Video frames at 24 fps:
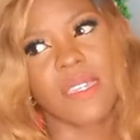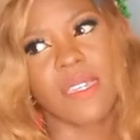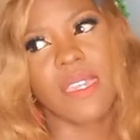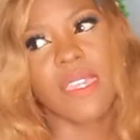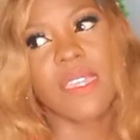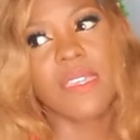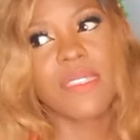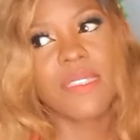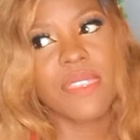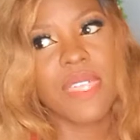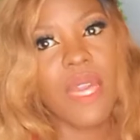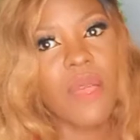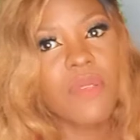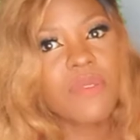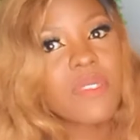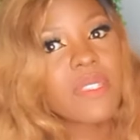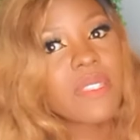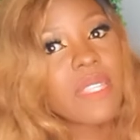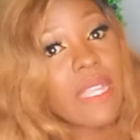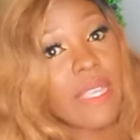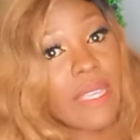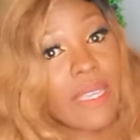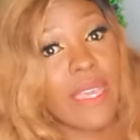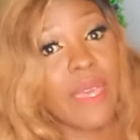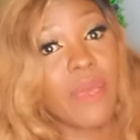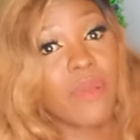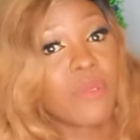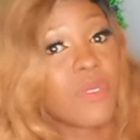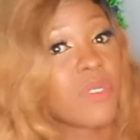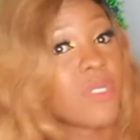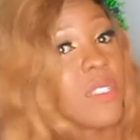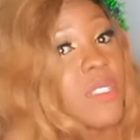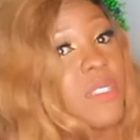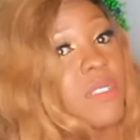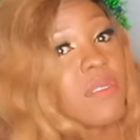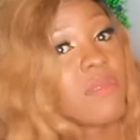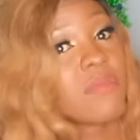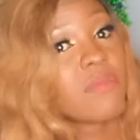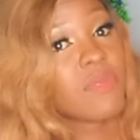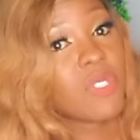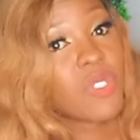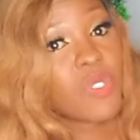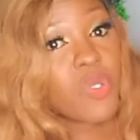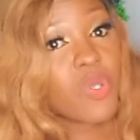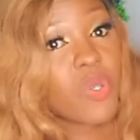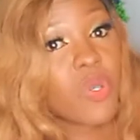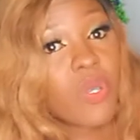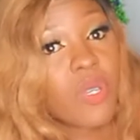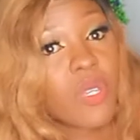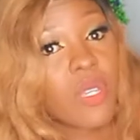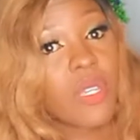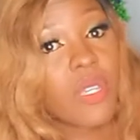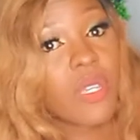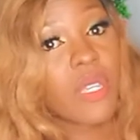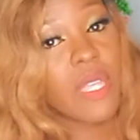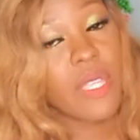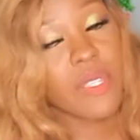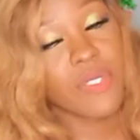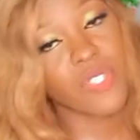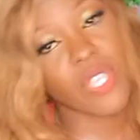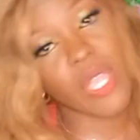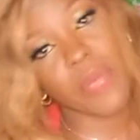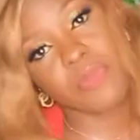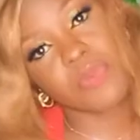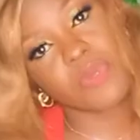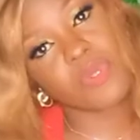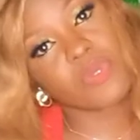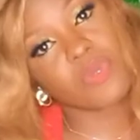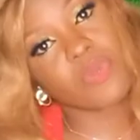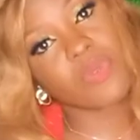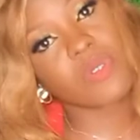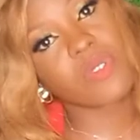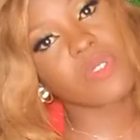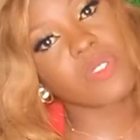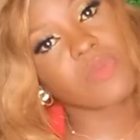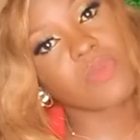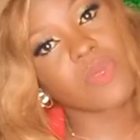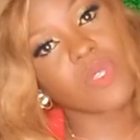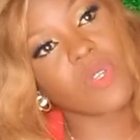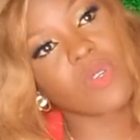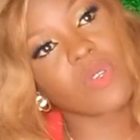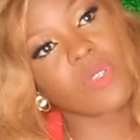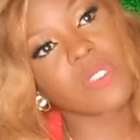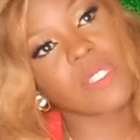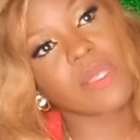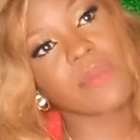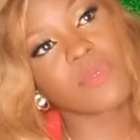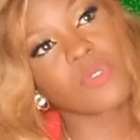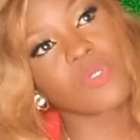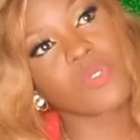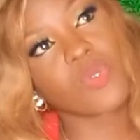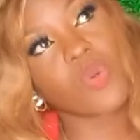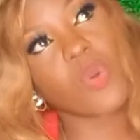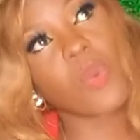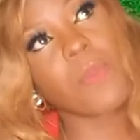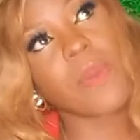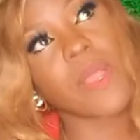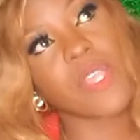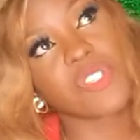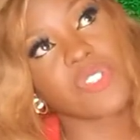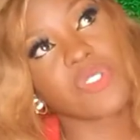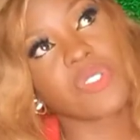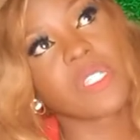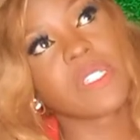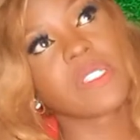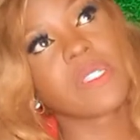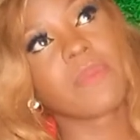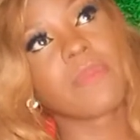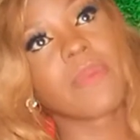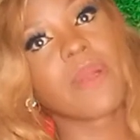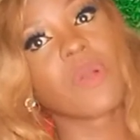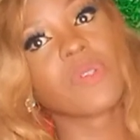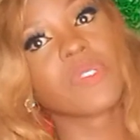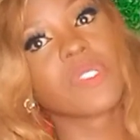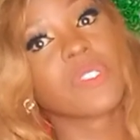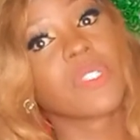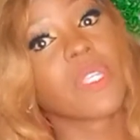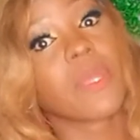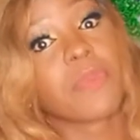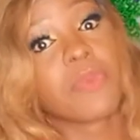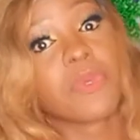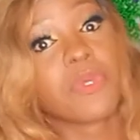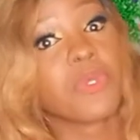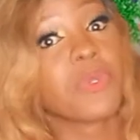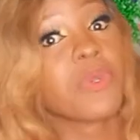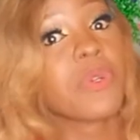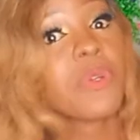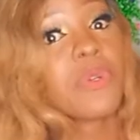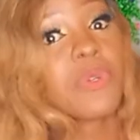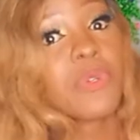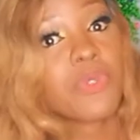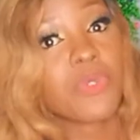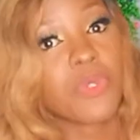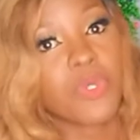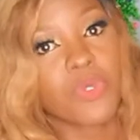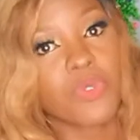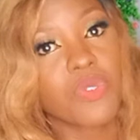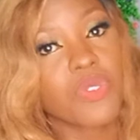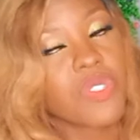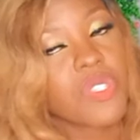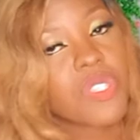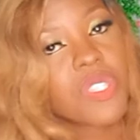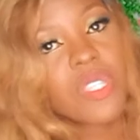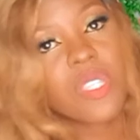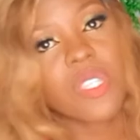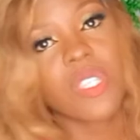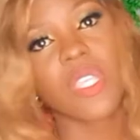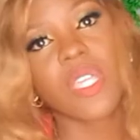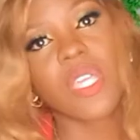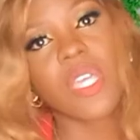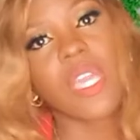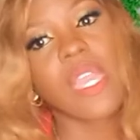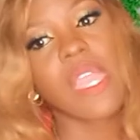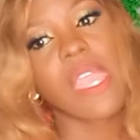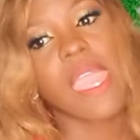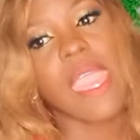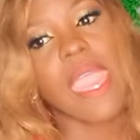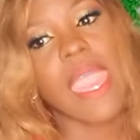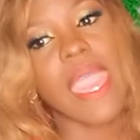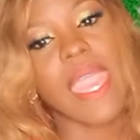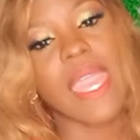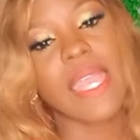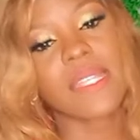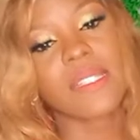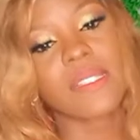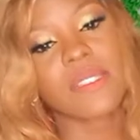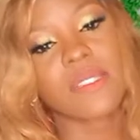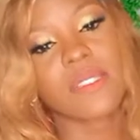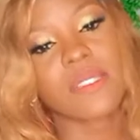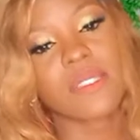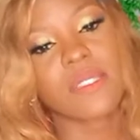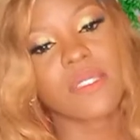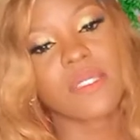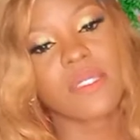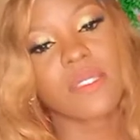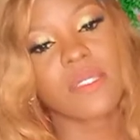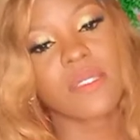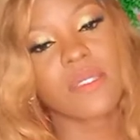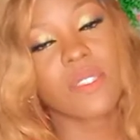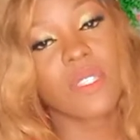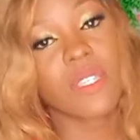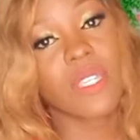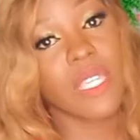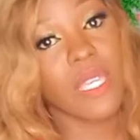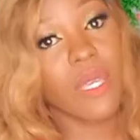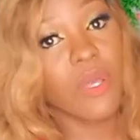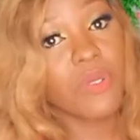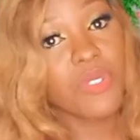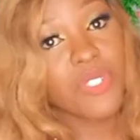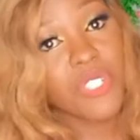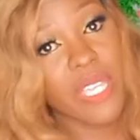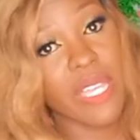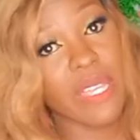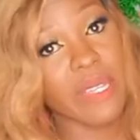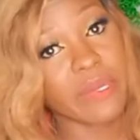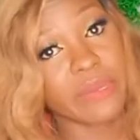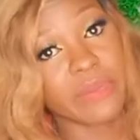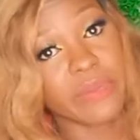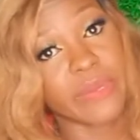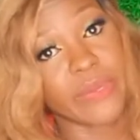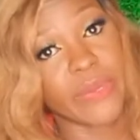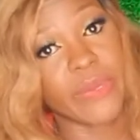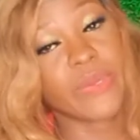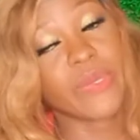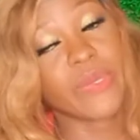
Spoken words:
1,000 and counting young entrepreneurs, because I'm so passionate about entrepreneurial growth and the girl child.